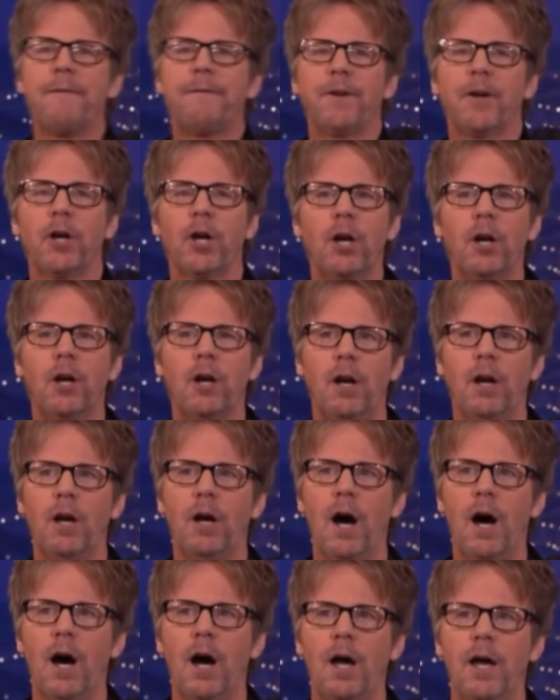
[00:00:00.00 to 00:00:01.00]
I figure
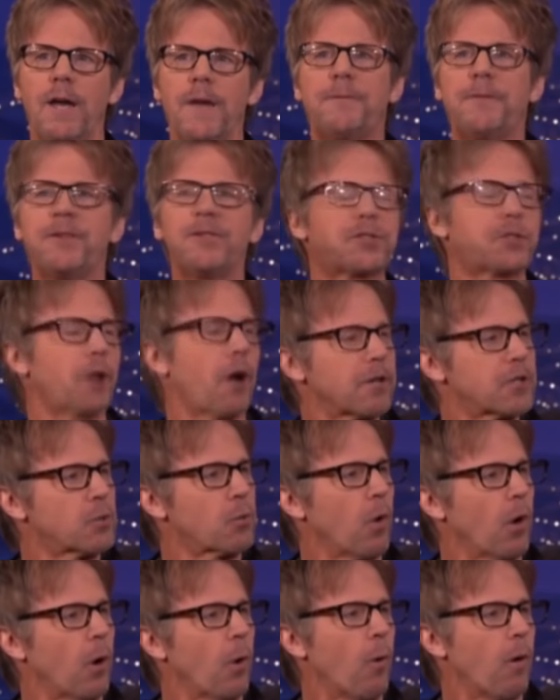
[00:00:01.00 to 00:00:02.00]
uh, if he starts
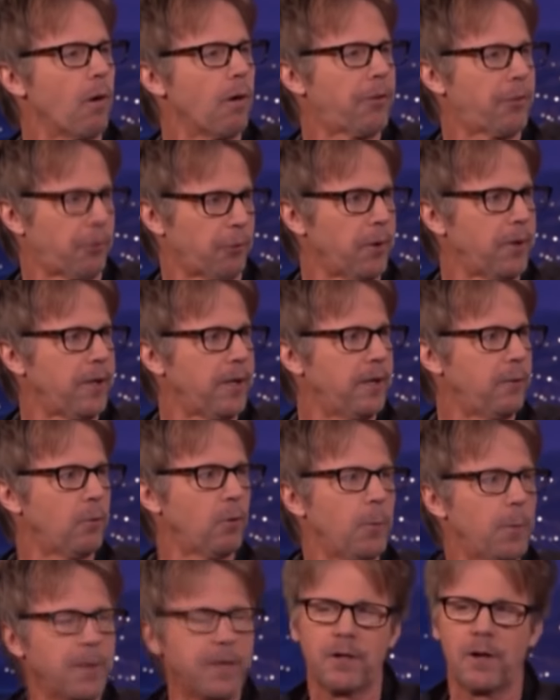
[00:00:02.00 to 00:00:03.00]
World War III,
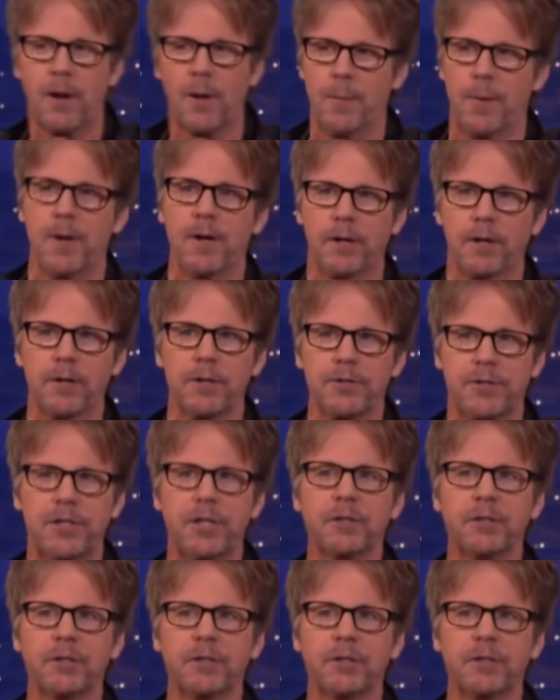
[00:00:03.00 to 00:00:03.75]
we'll be in our bunkers.